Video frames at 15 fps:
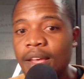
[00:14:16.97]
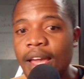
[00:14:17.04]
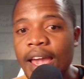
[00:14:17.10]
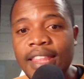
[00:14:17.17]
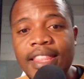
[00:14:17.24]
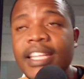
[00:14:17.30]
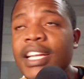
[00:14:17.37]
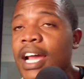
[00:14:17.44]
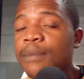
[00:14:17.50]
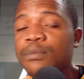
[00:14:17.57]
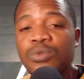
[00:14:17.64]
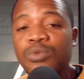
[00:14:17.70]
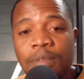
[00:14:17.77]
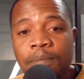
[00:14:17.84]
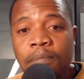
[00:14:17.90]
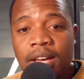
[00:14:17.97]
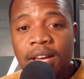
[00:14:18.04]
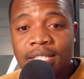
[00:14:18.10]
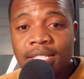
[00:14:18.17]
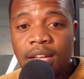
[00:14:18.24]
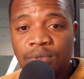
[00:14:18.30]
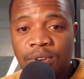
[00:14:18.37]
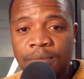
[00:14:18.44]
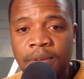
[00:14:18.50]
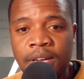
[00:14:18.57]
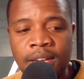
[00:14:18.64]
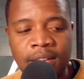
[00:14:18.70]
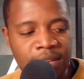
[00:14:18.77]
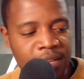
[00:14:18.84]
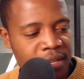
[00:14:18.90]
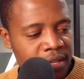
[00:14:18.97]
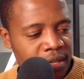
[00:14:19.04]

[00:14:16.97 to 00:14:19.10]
And that comes with mastery, man.